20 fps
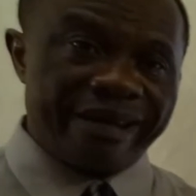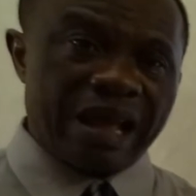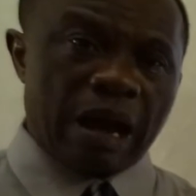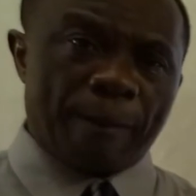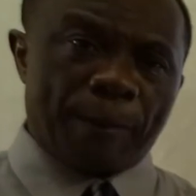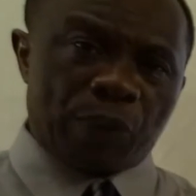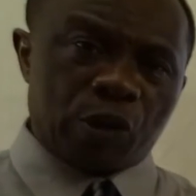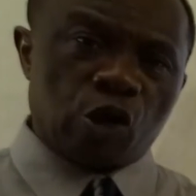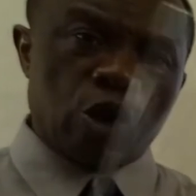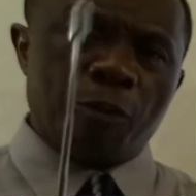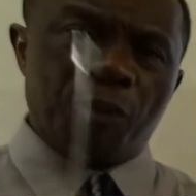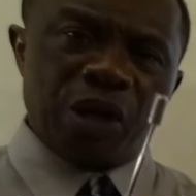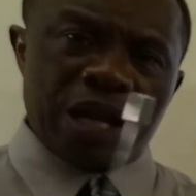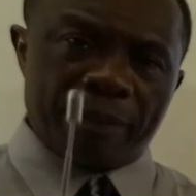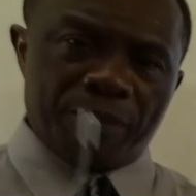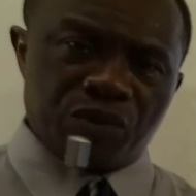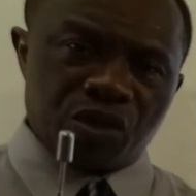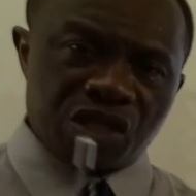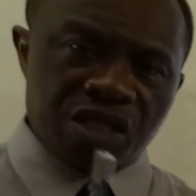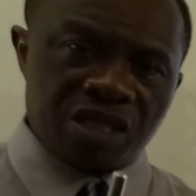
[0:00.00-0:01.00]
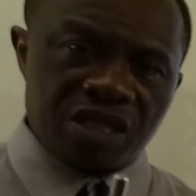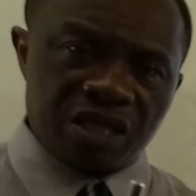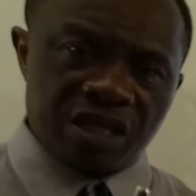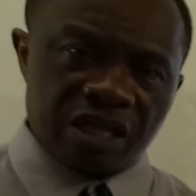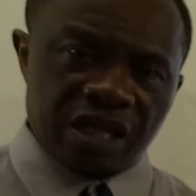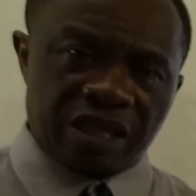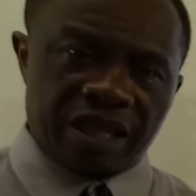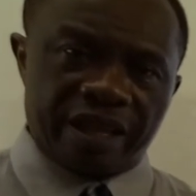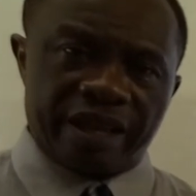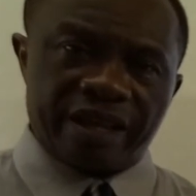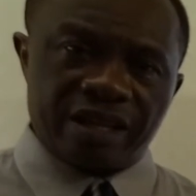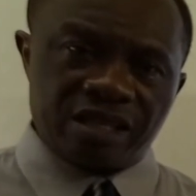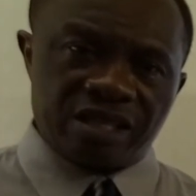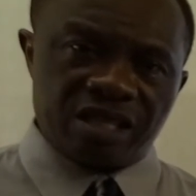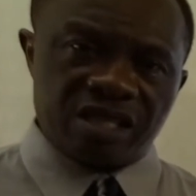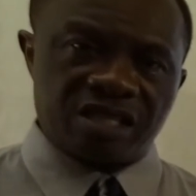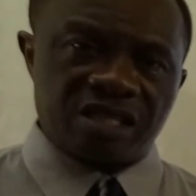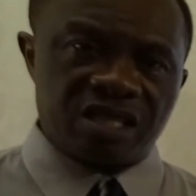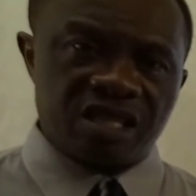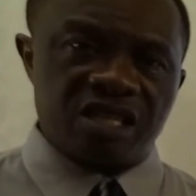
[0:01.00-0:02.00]
there are problems that
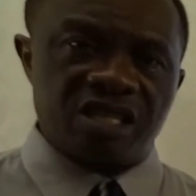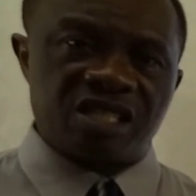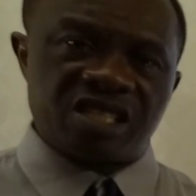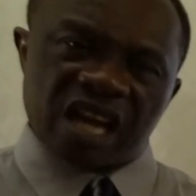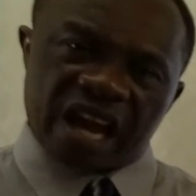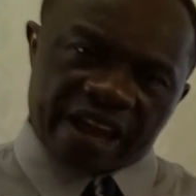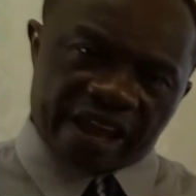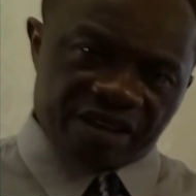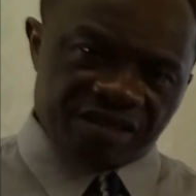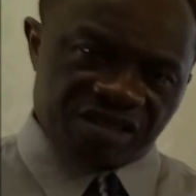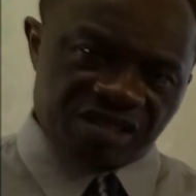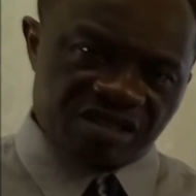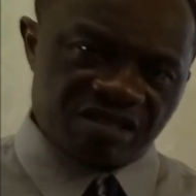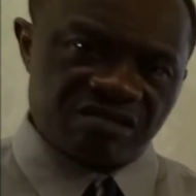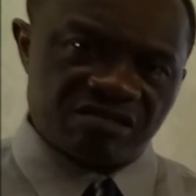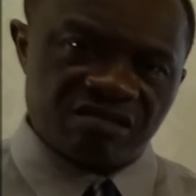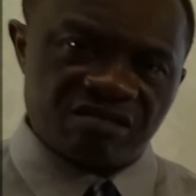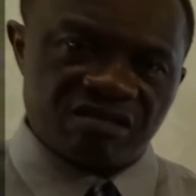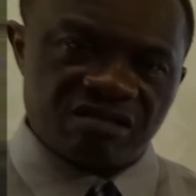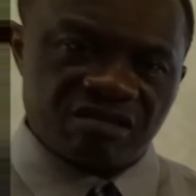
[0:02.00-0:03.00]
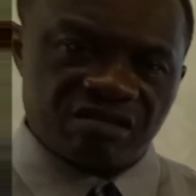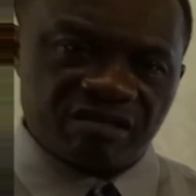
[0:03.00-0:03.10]
exist in science.